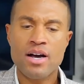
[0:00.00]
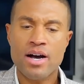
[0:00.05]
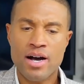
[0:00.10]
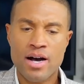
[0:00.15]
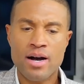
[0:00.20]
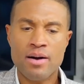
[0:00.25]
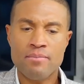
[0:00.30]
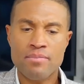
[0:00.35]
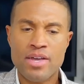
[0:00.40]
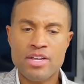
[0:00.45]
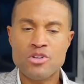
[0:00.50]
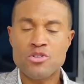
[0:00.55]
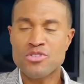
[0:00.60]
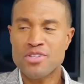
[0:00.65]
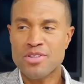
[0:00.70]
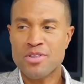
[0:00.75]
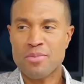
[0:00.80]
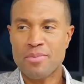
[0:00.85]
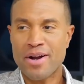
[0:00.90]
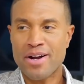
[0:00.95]
Um, and
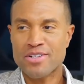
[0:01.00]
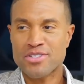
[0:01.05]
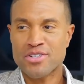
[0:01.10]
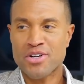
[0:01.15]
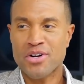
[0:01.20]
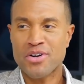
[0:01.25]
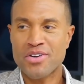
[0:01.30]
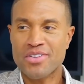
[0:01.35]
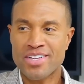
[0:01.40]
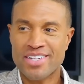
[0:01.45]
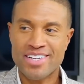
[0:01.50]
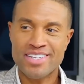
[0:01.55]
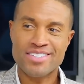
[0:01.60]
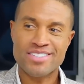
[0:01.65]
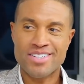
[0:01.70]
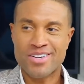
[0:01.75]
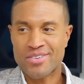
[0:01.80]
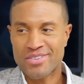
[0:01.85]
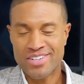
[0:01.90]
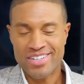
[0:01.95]
usually their parents call and the
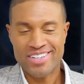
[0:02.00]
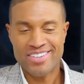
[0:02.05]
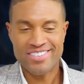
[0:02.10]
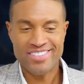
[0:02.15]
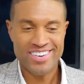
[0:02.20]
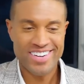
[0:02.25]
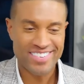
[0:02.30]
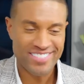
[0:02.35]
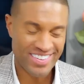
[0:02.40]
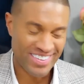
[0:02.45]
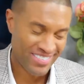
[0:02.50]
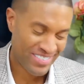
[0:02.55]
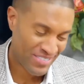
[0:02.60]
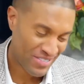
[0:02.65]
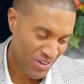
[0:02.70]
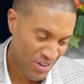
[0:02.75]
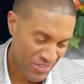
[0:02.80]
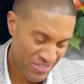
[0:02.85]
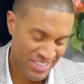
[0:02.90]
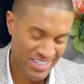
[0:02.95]
kids don't really want to. Of
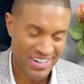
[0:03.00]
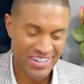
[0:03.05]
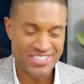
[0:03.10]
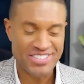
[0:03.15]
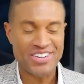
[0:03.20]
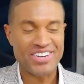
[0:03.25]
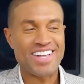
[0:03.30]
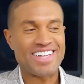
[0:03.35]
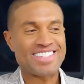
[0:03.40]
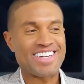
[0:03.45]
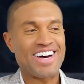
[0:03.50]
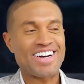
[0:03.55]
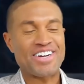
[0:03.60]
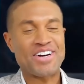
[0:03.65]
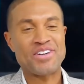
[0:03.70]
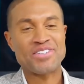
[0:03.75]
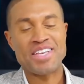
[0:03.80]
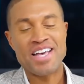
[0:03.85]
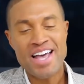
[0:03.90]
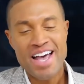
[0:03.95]
course. Yeah. You know, so that's how it
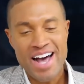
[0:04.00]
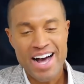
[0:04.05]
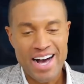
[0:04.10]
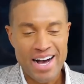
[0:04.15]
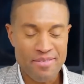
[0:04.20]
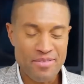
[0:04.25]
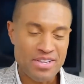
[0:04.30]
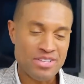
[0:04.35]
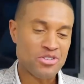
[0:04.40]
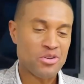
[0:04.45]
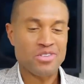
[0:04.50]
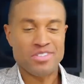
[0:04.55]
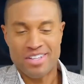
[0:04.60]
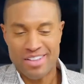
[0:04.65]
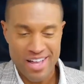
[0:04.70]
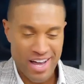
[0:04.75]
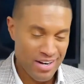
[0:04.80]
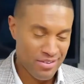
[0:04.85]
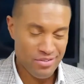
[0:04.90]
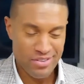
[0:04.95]
goes. Um, and so there's a
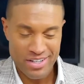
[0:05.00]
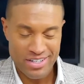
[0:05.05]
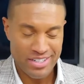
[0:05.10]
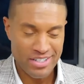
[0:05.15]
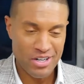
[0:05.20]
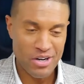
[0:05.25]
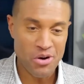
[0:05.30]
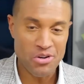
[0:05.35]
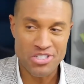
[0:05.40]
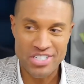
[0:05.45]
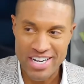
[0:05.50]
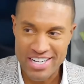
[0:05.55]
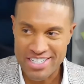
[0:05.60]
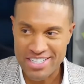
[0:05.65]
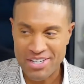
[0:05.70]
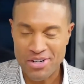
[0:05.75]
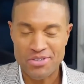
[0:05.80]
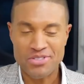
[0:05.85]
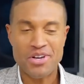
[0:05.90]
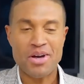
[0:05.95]
lot of like
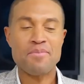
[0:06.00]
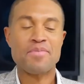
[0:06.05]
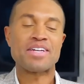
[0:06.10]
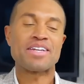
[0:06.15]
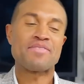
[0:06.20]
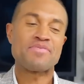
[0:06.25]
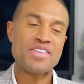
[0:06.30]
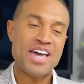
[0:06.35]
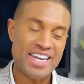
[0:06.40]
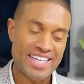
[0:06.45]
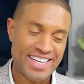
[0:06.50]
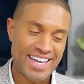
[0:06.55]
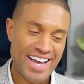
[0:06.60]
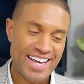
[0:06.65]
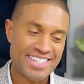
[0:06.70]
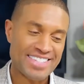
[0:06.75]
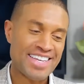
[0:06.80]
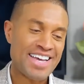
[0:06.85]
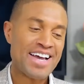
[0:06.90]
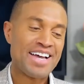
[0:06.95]
negotiation that goes on. But in any
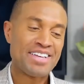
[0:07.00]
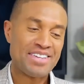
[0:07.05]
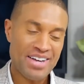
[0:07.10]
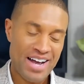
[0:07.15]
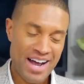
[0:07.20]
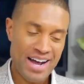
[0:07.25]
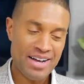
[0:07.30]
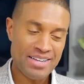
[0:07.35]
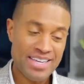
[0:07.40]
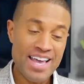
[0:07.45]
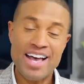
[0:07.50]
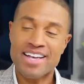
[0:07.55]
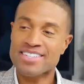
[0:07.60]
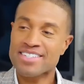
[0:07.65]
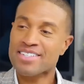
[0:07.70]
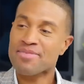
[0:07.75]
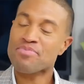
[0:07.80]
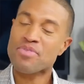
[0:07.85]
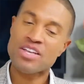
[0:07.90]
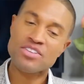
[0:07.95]
case, uh,
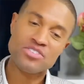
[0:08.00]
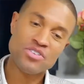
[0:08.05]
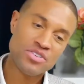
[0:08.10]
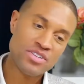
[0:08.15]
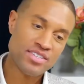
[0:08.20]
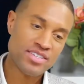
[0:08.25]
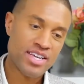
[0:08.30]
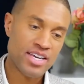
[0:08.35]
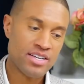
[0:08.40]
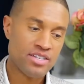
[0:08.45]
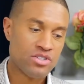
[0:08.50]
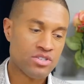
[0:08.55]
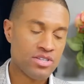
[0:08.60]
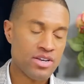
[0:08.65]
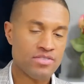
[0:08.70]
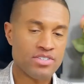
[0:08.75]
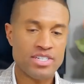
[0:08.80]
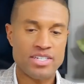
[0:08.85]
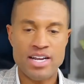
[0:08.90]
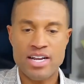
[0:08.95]
yes. And so this kid,
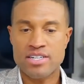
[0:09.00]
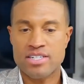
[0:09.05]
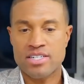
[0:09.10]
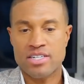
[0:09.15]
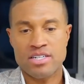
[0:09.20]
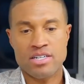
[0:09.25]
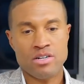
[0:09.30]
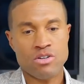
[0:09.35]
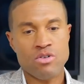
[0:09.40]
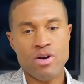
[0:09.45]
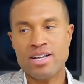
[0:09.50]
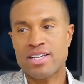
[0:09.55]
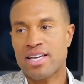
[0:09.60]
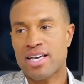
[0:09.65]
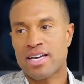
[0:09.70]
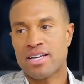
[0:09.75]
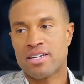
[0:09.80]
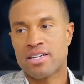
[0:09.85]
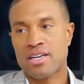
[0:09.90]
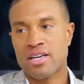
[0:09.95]
seventeen, eighteen, great
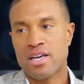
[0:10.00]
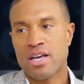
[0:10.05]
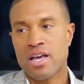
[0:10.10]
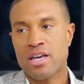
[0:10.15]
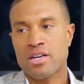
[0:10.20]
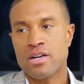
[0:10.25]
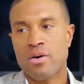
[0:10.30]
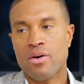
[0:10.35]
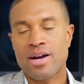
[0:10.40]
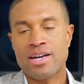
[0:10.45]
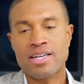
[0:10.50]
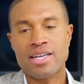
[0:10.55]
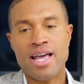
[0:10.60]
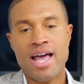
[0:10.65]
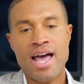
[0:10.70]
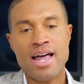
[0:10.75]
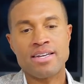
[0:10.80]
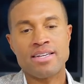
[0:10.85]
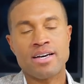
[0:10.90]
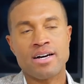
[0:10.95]
kid, you know, and he
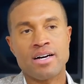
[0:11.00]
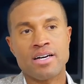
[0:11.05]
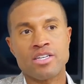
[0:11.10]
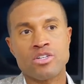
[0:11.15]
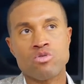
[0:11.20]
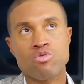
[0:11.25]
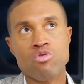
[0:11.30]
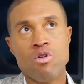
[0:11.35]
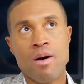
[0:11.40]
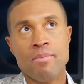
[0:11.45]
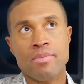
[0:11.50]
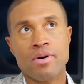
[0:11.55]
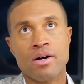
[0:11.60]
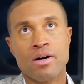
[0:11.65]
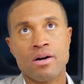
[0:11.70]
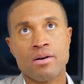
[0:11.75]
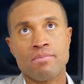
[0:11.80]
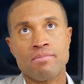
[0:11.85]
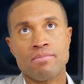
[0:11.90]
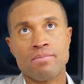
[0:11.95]
had, uh, he grew up,
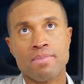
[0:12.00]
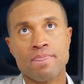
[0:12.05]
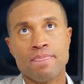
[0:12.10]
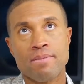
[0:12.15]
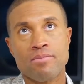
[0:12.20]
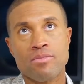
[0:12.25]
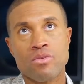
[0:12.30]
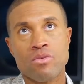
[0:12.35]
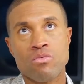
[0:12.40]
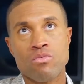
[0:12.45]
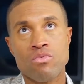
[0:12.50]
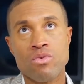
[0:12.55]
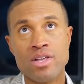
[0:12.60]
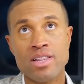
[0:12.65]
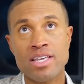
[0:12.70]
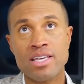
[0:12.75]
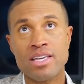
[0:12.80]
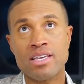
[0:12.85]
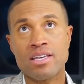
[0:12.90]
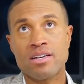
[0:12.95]
um,
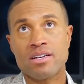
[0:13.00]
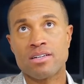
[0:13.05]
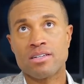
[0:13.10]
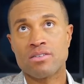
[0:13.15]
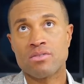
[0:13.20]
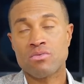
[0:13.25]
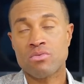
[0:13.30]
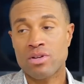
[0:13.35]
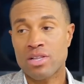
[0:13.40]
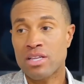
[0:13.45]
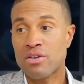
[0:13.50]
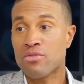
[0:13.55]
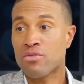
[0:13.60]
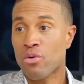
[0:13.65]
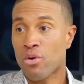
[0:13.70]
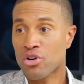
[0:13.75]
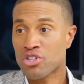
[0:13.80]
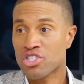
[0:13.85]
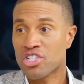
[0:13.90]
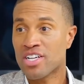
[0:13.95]
really, really
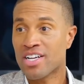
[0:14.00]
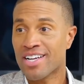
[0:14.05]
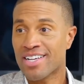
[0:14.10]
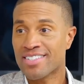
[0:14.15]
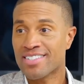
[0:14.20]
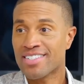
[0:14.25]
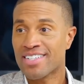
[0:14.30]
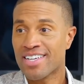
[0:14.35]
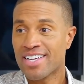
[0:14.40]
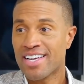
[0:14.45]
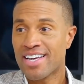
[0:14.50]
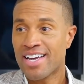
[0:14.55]
fortunate.